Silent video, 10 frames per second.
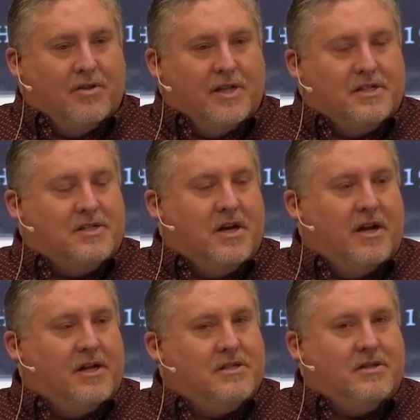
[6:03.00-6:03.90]
on these
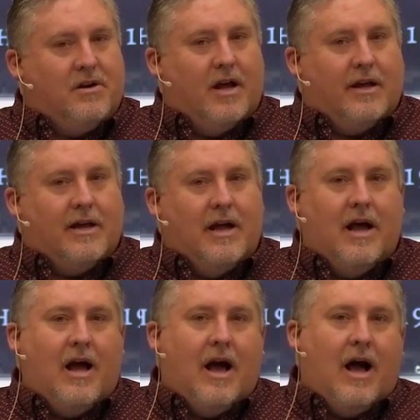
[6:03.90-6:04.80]
studies, you're like,
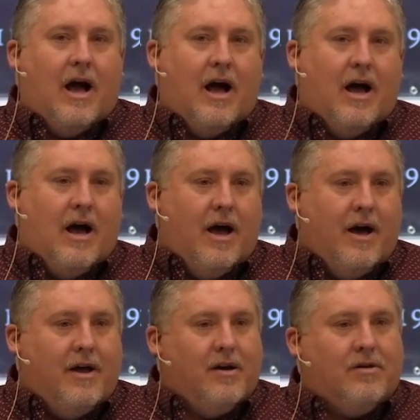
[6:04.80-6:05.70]

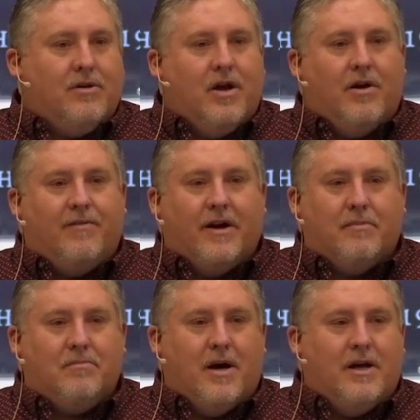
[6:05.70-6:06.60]
I don't know if I
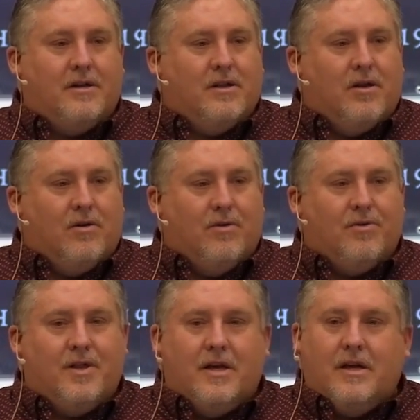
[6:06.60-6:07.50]
can buy into the
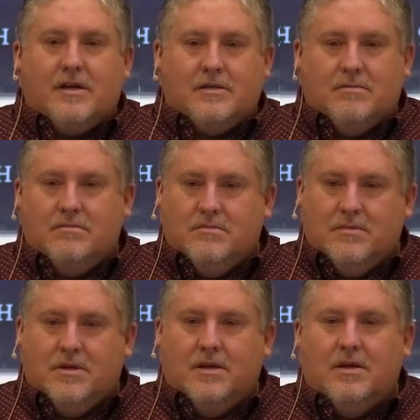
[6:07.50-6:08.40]
whole thing,
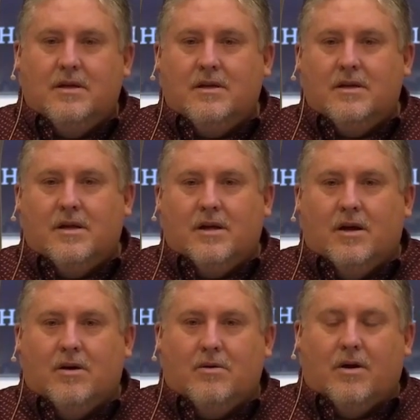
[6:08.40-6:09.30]
you
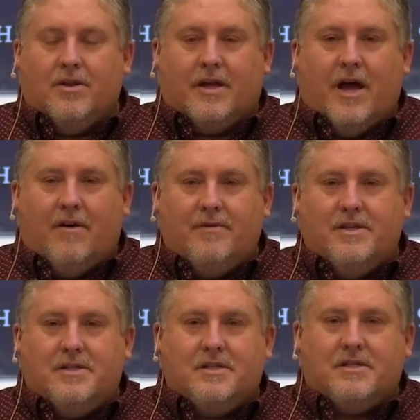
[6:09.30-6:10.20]
know, on the
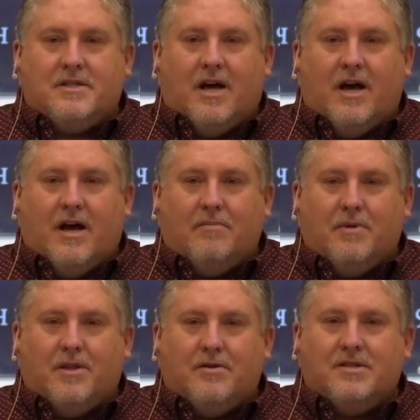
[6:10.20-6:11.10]
Calvinistic side,
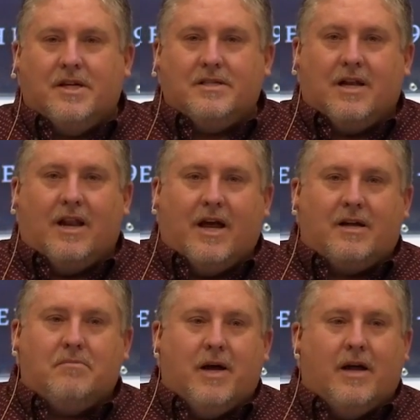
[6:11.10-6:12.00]
but there's things I
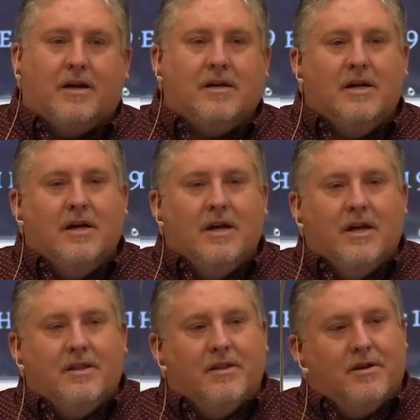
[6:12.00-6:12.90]
like about it.
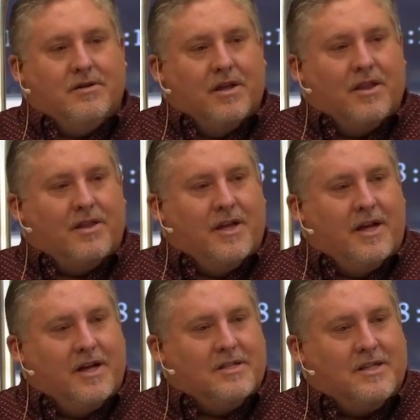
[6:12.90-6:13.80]
And then there's other
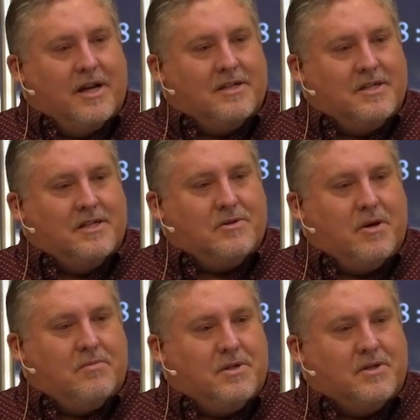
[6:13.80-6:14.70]
things that I see
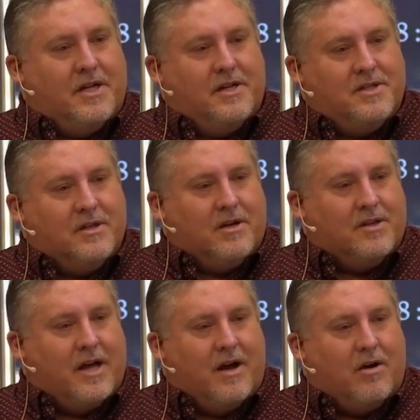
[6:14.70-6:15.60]
Scripture teaching
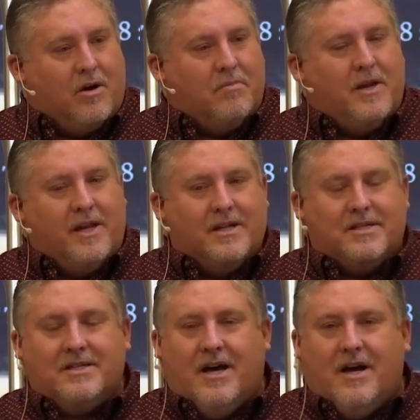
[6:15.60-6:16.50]
on the Arminian
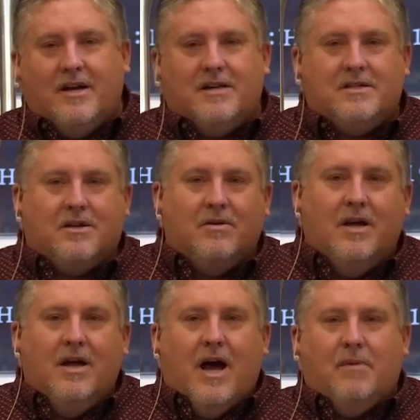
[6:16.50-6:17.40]
side, and so
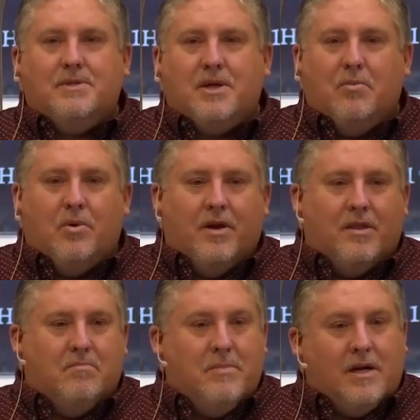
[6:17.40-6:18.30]
I'm somewhere in
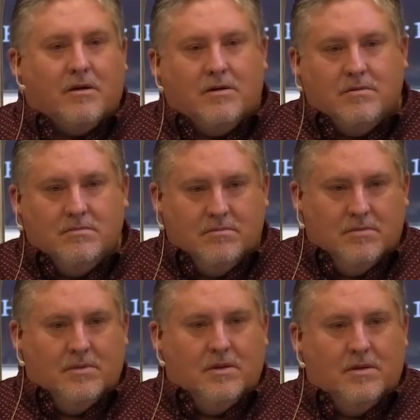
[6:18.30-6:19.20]
the middle.
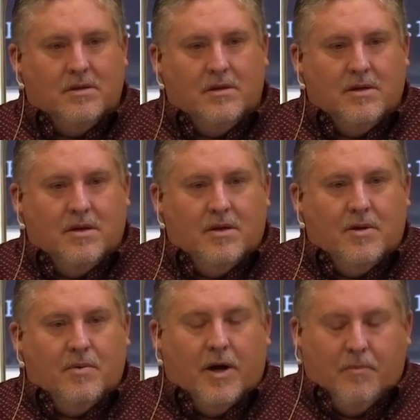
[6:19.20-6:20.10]

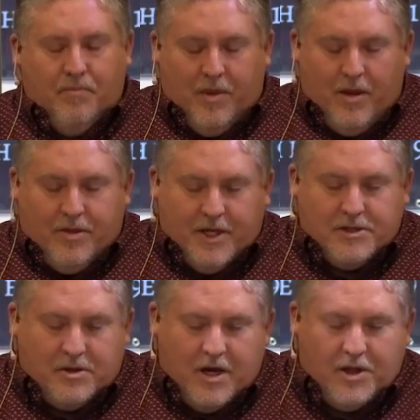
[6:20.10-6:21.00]
Well,
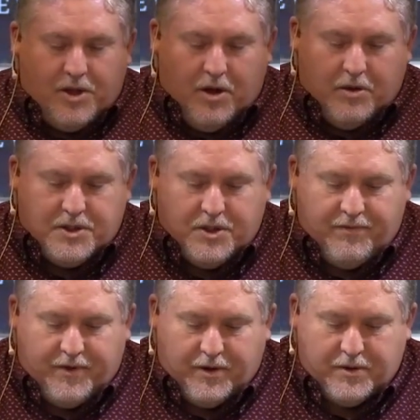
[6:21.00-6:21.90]
these are not the only
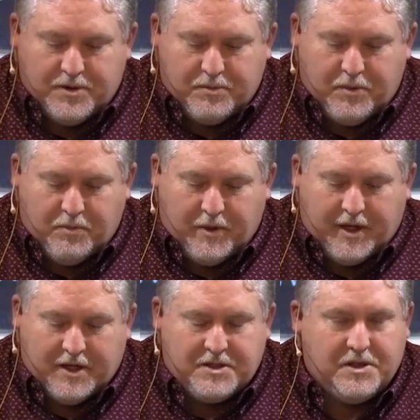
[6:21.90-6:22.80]
two views, and when we
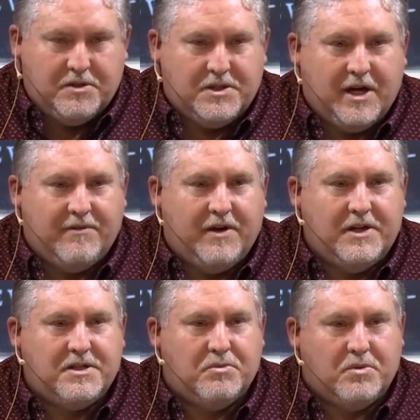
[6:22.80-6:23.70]
get to
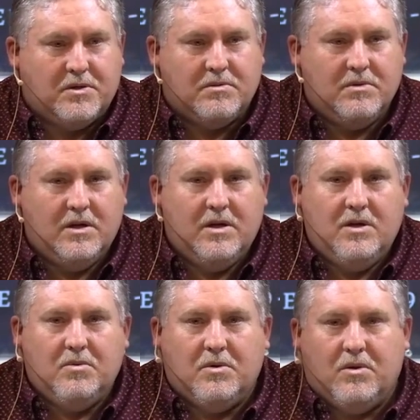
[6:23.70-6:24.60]
salvation, we'll,
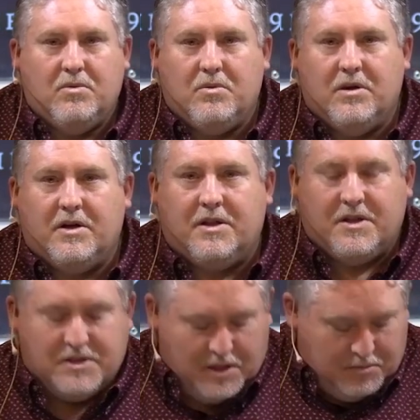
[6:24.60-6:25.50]
we'll, we'll look at
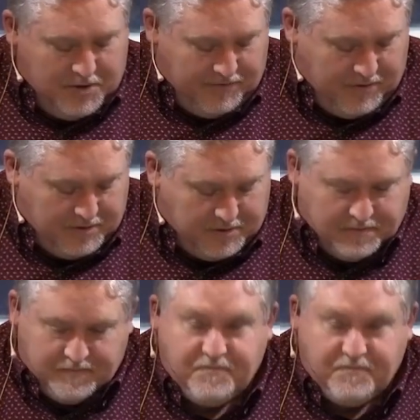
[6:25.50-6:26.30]
this a little bit further.